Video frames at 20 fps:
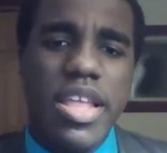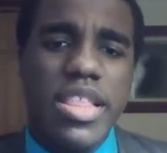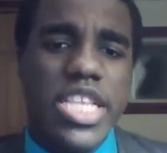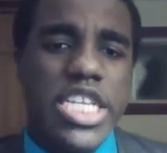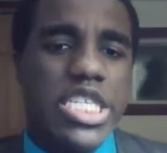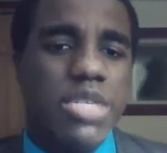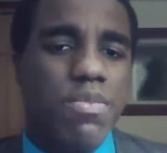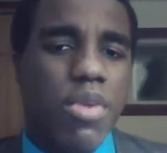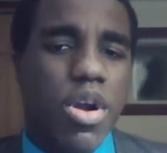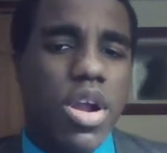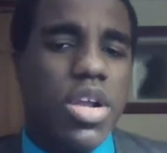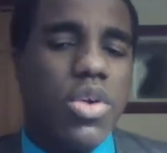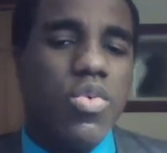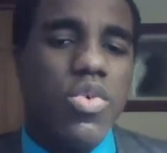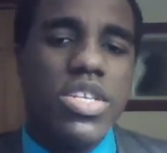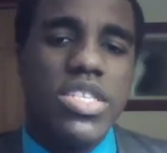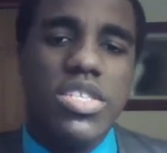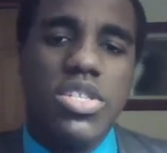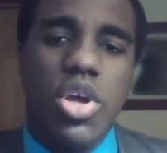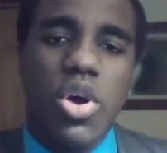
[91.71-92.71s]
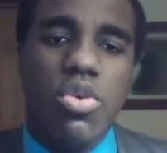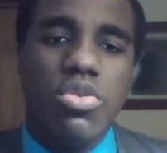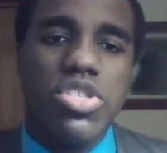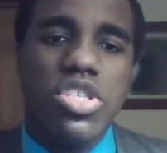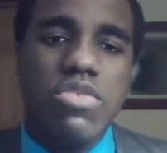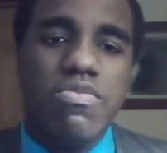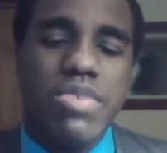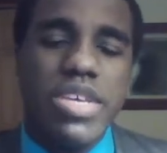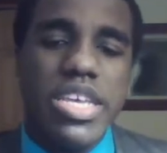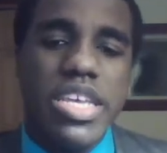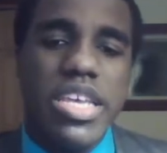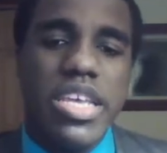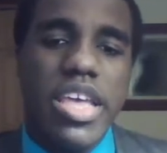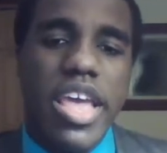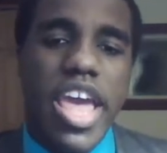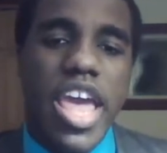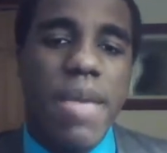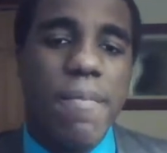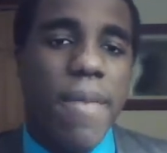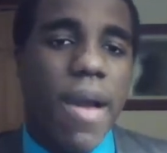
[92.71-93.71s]
This park was known to
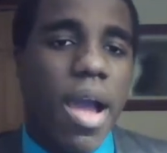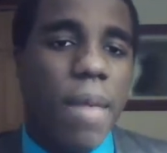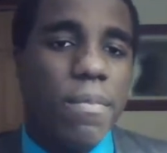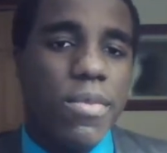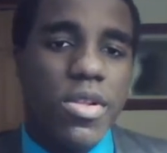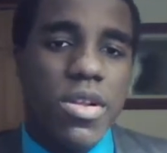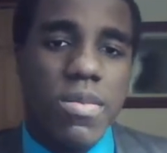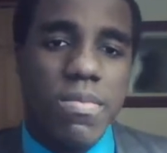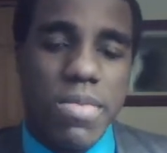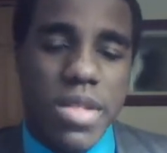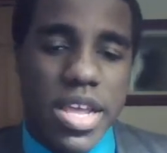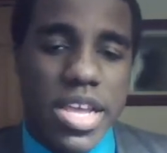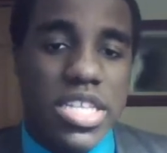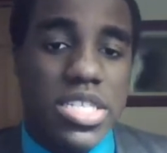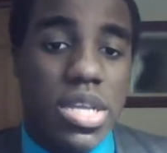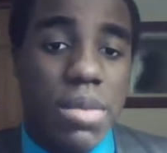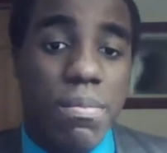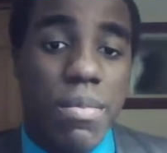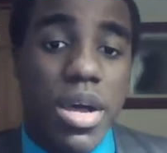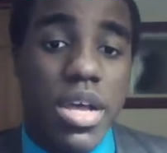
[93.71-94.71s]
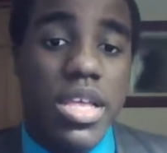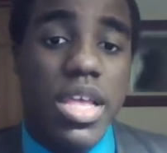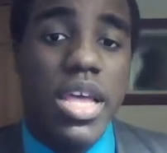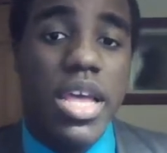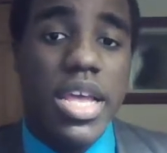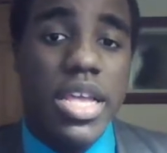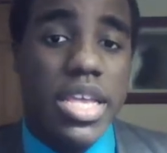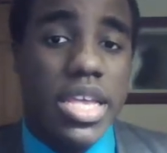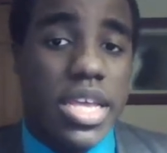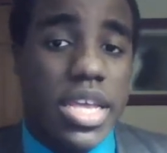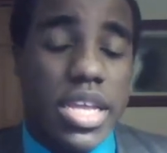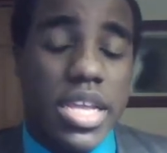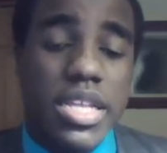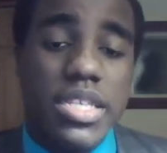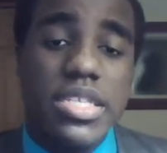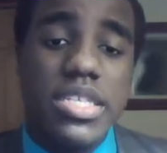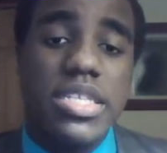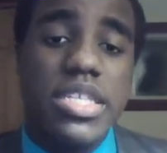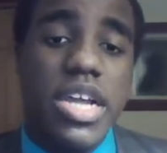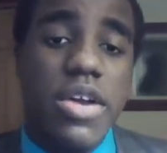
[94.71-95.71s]
be a popular place among
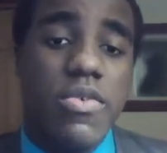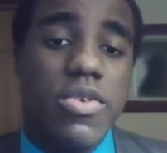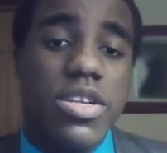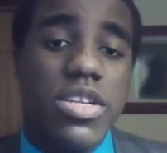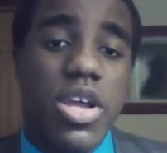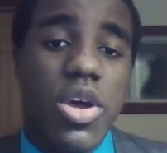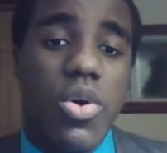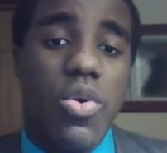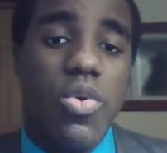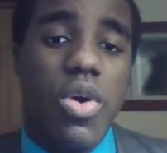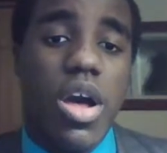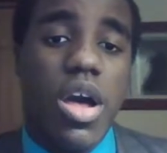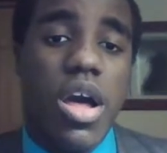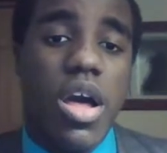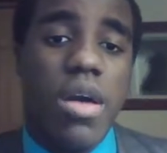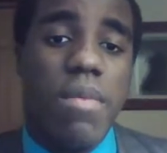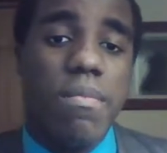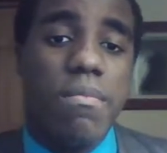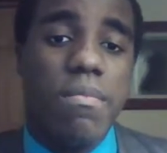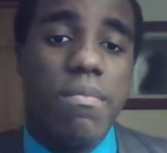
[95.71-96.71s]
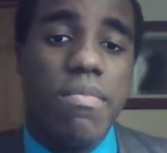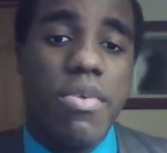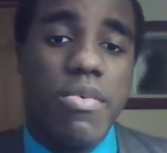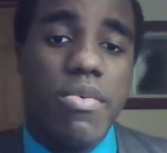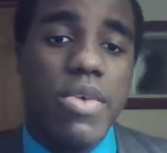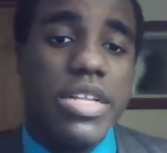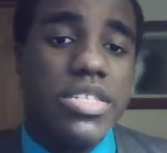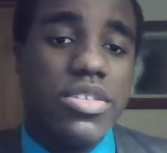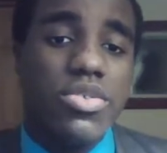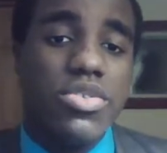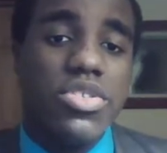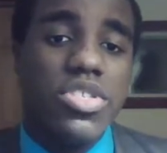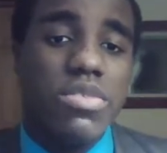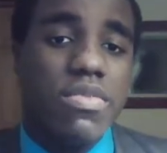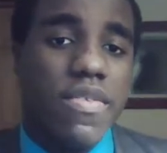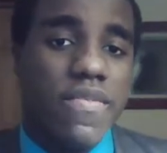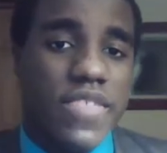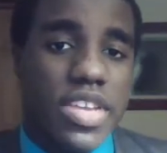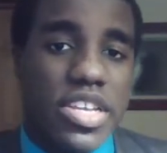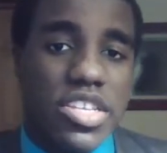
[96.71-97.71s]
kids. There were no parental
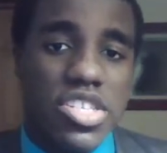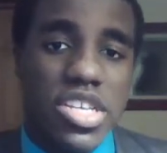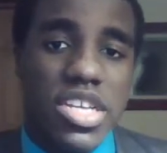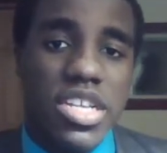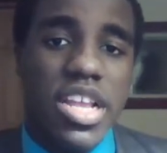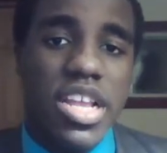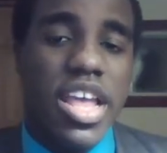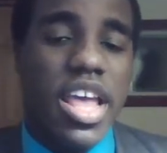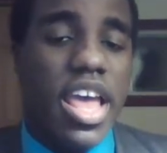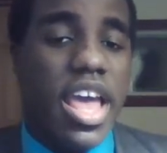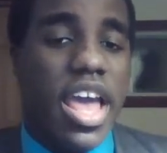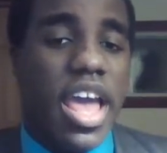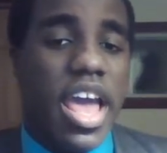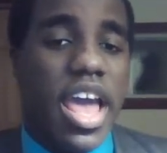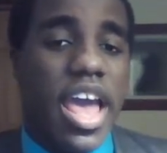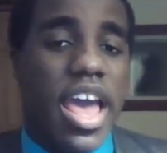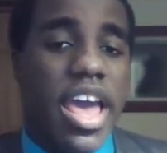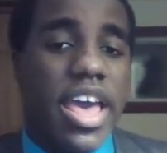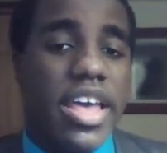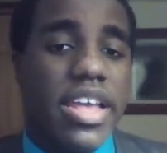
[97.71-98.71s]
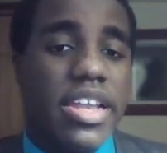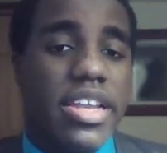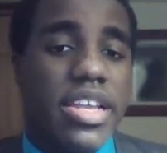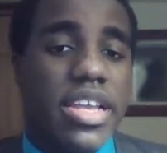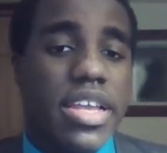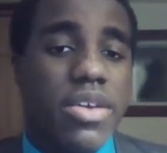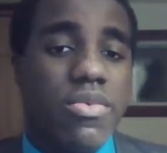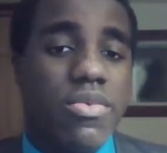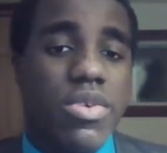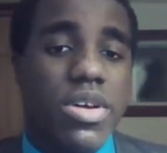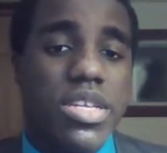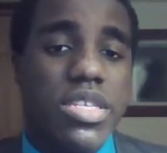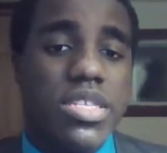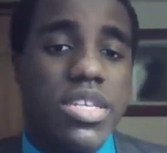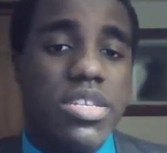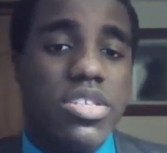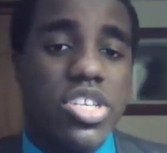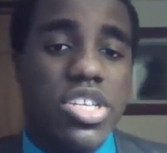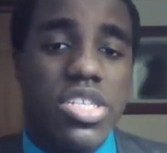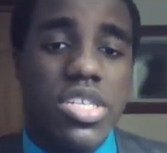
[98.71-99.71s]
supervision, and it was
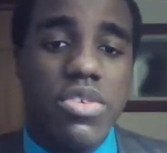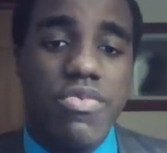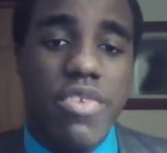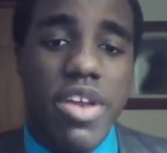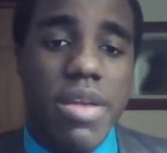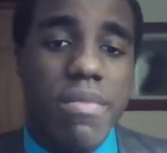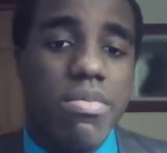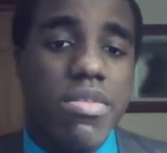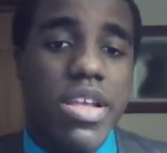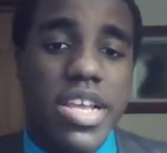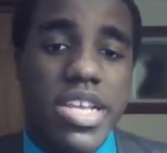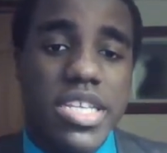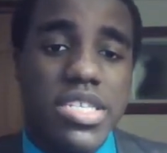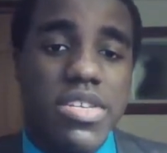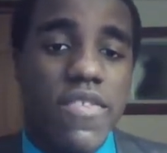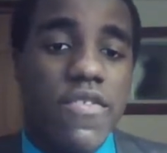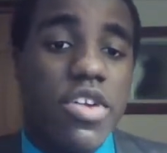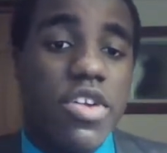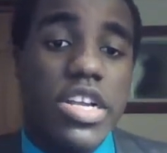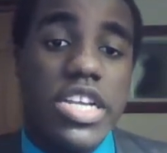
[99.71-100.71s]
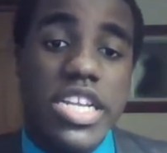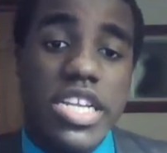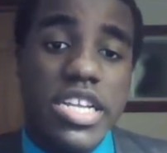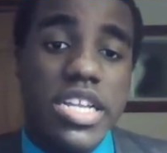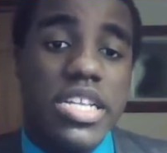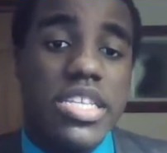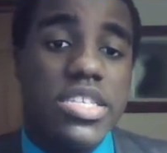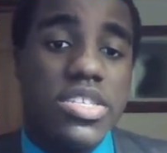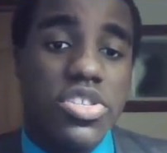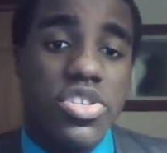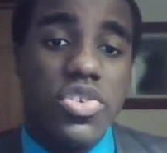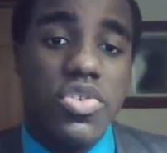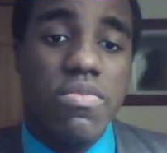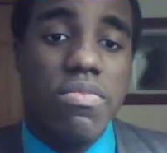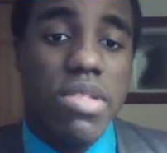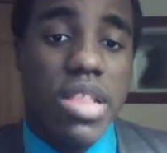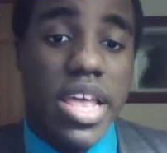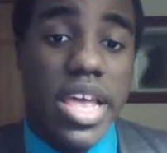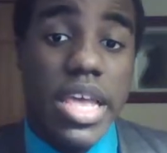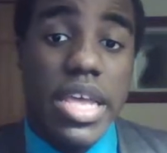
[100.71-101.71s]
just a great place for kids to
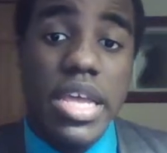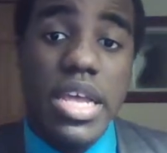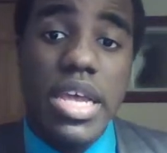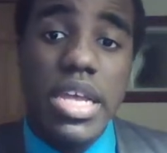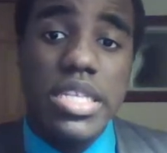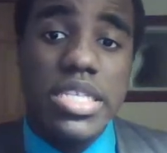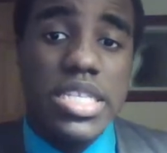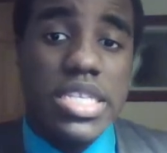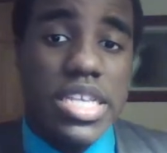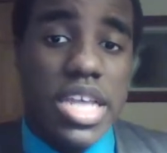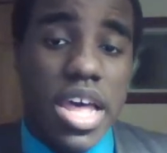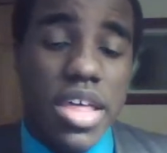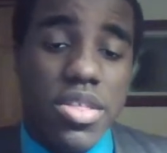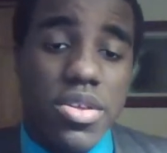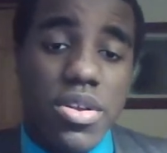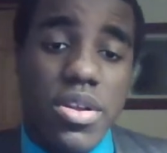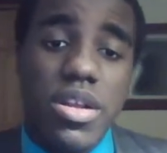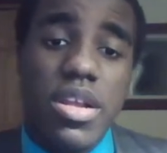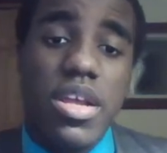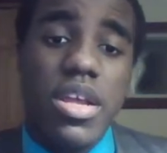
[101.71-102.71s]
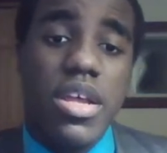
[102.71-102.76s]
play together.